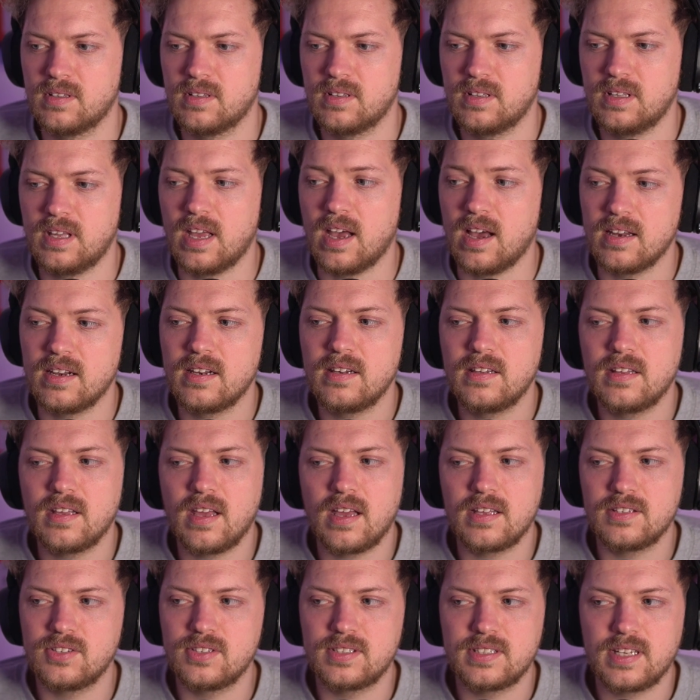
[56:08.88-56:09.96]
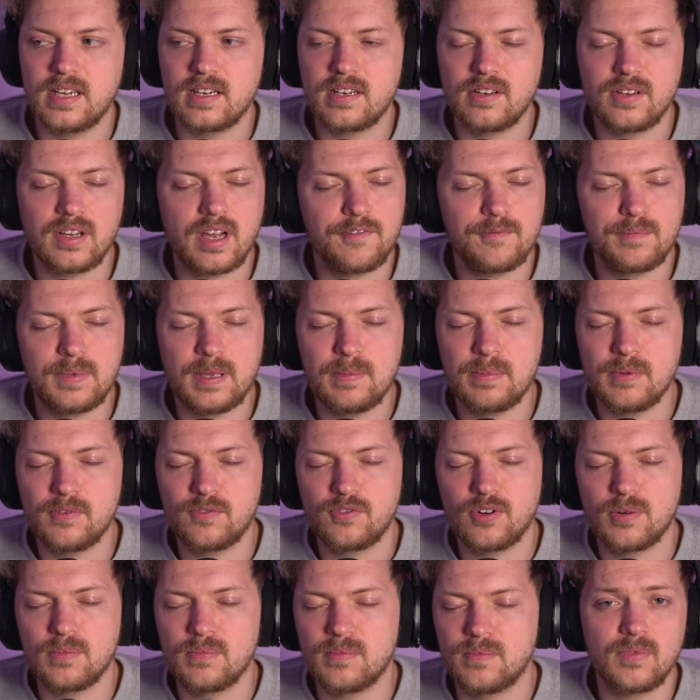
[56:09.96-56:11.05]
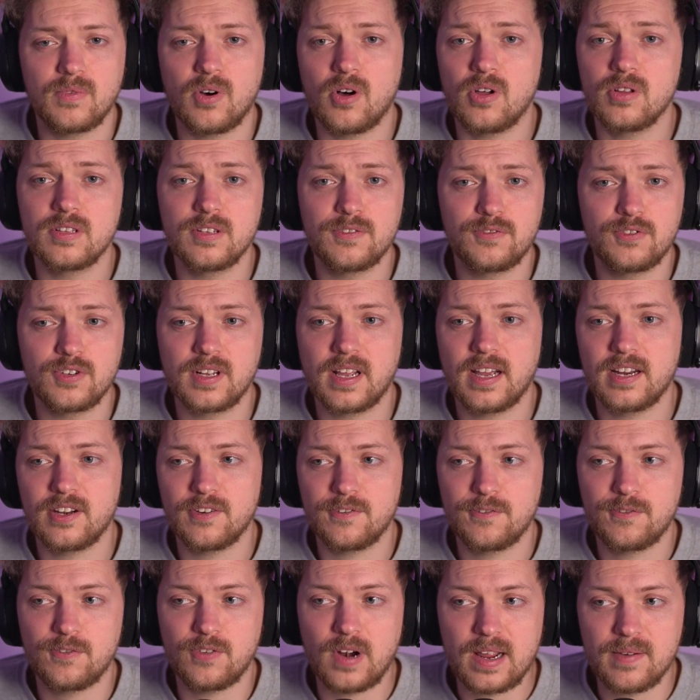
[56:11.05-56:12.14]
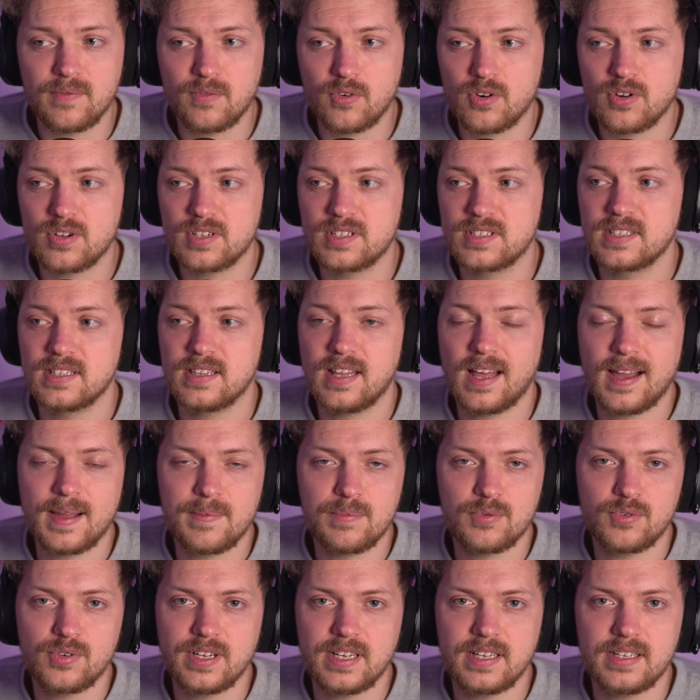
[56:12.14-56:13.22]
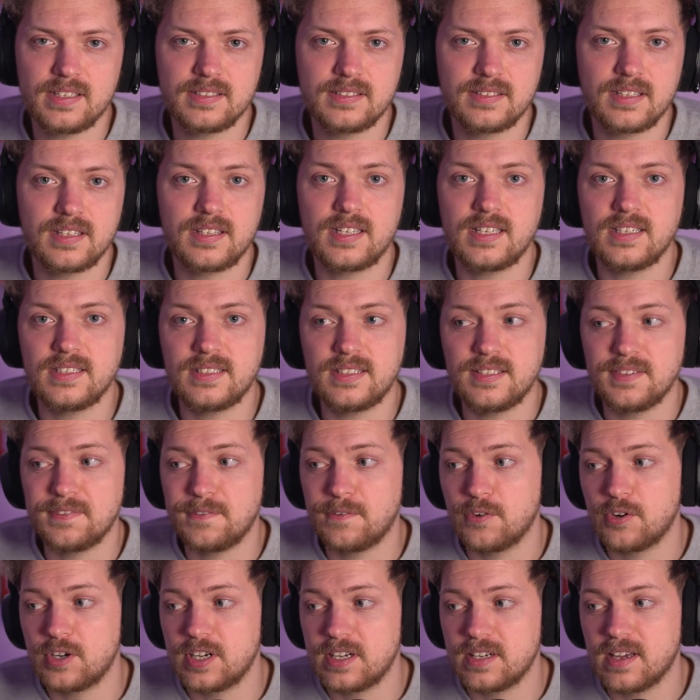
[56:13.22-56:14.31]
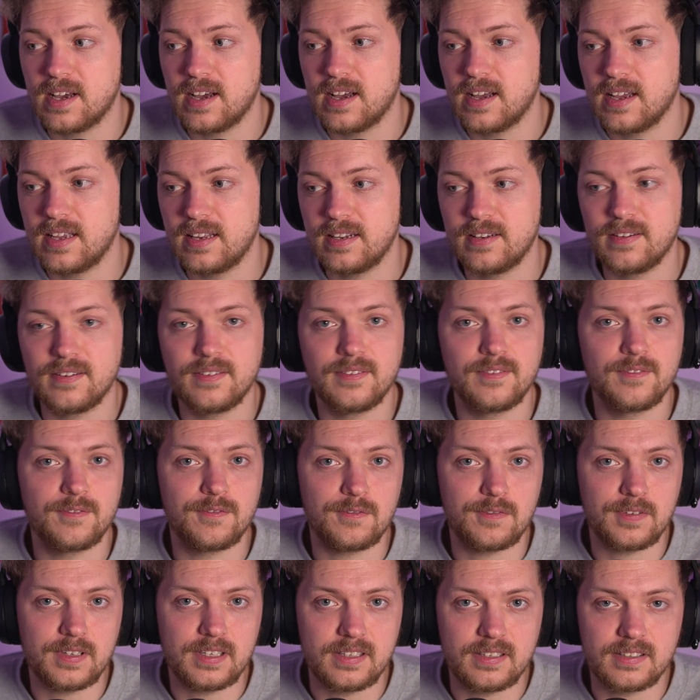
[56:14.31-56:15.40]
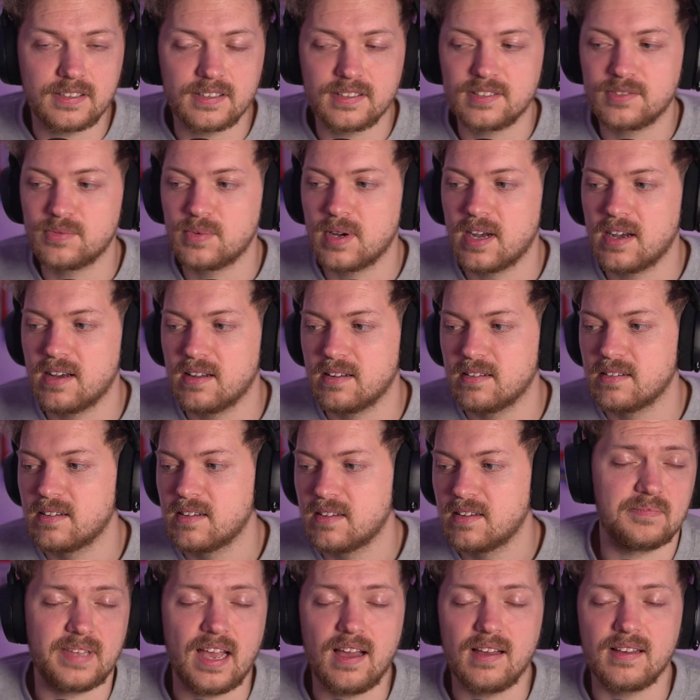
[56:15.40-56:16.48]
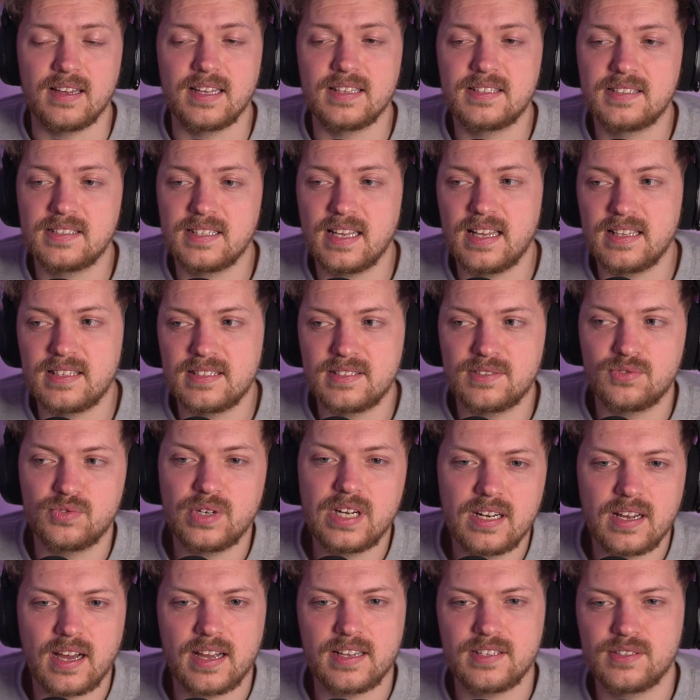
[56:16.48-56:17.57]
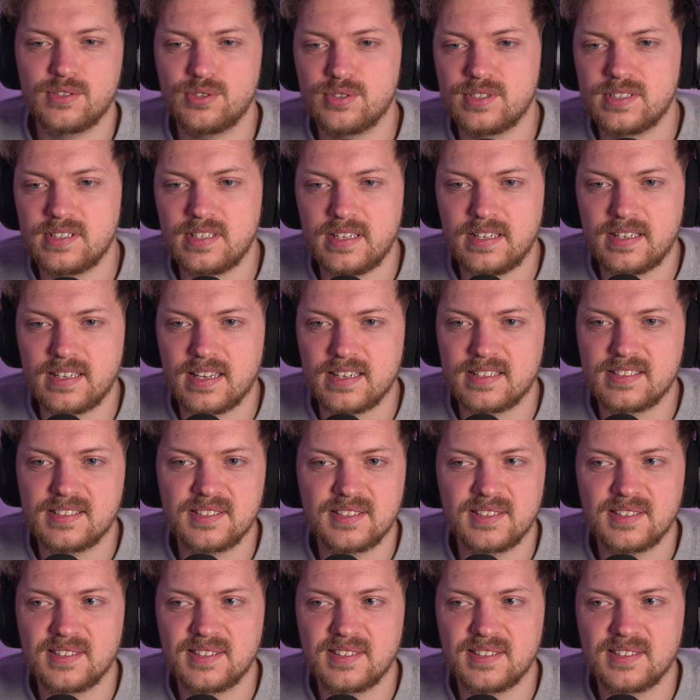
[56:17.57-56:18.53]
Yeah, and as you said, you have people from all different kind of frameworks, libraries, the TC39, Vite as well. Yeah, it's really nice to see that.